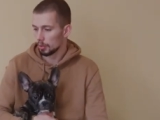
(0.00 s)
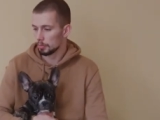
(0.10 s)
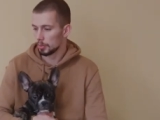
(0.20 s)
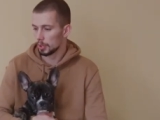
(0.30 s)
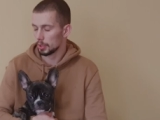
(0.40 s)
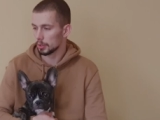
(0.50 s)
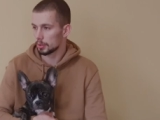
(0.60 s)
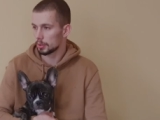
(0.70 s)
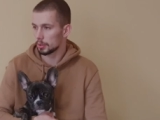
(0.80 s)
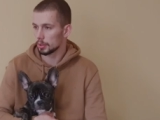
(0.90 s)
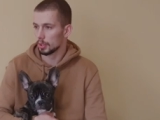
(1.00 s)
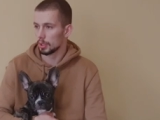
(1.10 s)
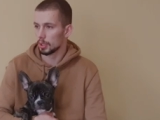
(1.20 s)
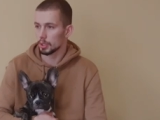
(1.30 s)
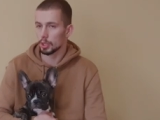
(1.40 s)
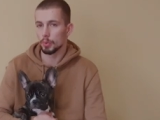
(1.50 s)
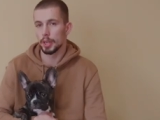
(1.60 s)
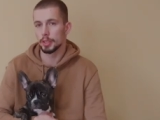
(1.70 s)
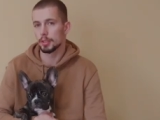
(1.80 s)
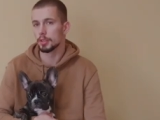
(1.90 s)
But
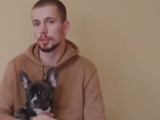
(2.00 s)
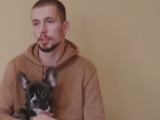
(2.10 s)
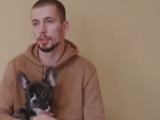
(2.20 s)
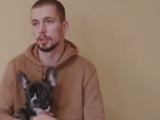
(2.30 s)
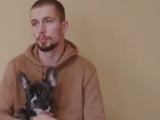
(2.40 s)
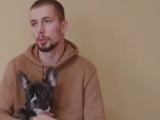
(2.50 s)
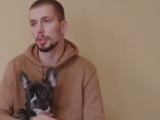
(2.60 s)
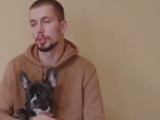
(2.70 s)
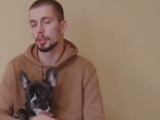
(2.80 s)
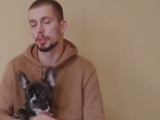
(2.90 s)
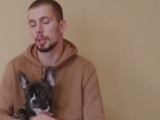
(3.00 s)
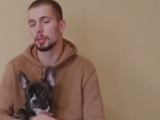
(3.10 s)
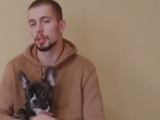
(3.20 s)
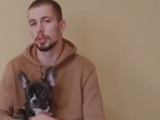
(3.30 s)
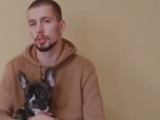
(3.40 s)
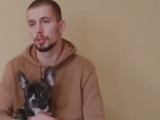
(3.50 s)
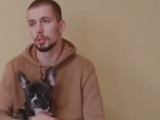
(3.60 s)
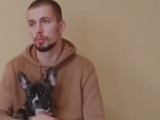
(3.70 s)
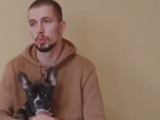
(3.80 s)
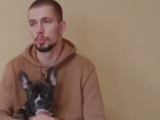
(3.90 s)
otherwise, it's pure entertainment.
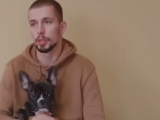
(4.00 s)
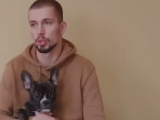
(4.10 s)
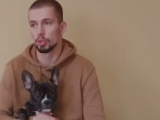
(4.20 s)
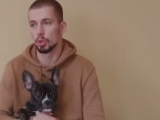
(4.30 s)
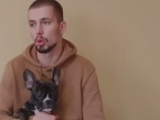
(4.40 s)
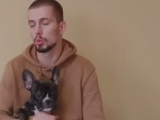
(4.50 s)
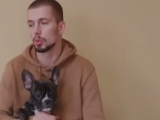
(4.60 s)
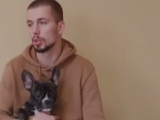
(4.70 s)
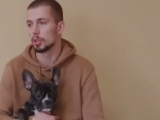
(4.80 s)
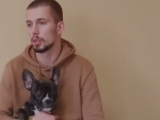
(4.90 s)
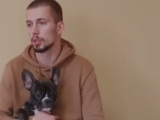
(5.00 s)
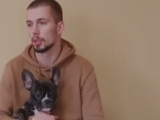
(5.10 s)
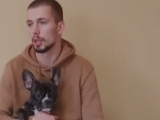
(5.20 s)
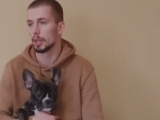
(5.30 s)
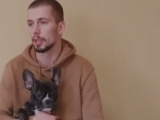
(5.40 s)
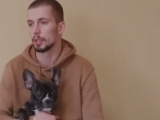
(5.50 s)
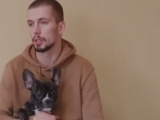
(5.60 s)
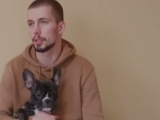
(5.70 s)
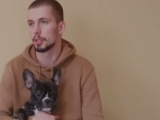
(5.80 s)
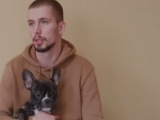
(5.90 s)
It will be a joke. Like,